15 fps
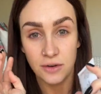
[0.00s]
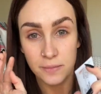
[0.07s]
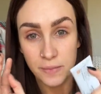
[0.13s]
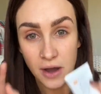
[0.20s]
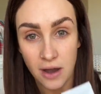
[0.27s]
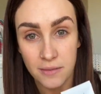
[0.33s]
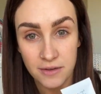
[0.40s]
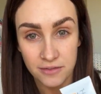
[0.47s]
from
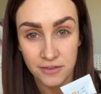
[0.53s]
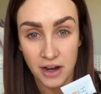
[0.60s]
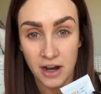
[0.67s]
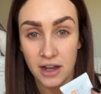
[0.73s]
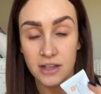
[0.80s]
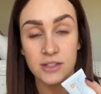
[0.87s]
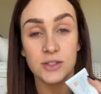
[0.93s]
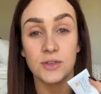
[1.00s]

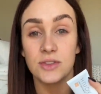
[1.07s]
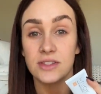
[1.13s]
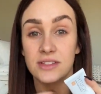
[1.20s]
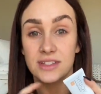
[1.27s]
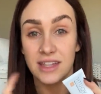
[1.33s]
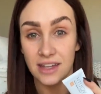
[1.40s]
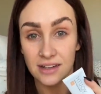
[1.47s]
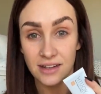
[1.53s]
Pomifera, so the
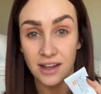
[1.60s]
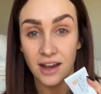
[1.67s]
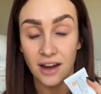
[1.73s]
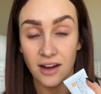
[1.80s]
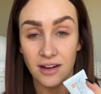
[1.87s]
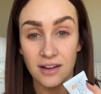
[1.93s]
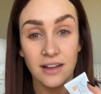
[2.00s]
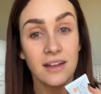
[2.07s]

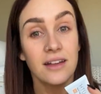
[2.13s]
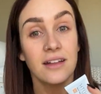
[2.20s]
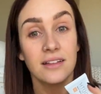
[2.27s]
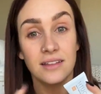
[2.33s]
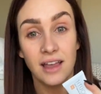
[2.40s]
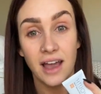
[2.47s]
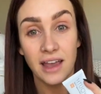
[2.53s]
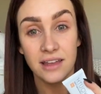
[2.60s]
skincare
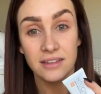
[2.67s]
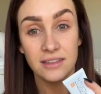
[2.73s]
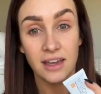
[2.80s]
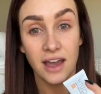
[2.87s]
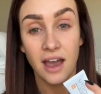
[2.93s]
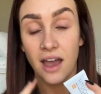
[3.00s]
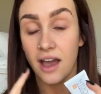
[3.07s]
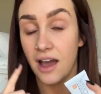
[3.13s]
line
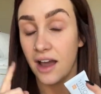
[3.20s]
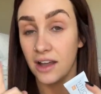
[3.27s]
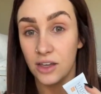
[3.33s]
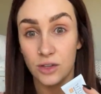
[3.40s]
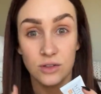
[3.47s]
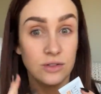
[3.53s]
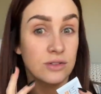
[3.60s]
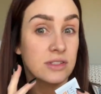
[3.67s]
that I
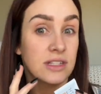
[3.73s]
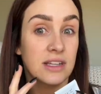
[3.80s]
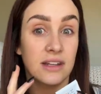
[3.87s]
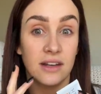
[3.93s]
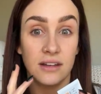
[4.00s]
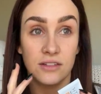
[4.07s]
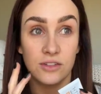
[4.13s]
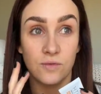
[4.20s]
use
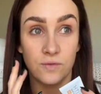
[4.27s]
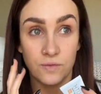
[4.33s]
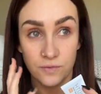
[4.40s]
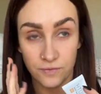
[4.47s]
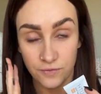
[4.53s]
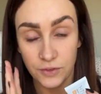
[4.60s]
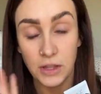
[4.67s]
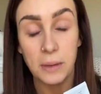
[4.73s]
in
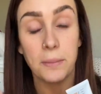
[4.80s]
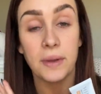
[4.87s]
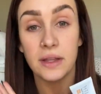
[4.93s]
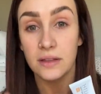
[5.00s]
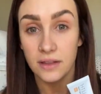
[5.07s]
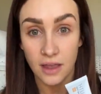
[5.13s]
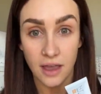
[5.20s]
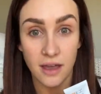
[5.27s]

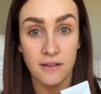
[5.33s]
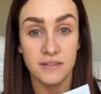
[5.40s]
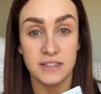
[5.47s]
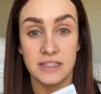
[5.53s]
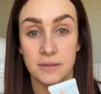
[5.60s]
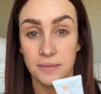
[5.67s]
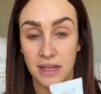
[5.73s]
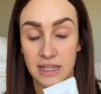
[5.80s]
flippin' love.
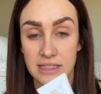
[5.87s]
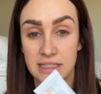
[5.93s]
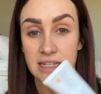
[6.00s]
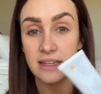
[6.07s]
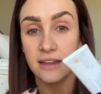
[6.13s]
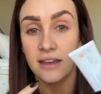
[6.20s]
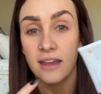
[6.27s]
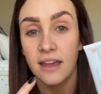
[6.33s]
It's
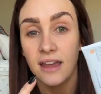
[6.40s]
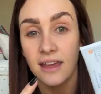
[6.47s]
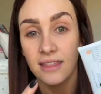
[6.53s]
amazing.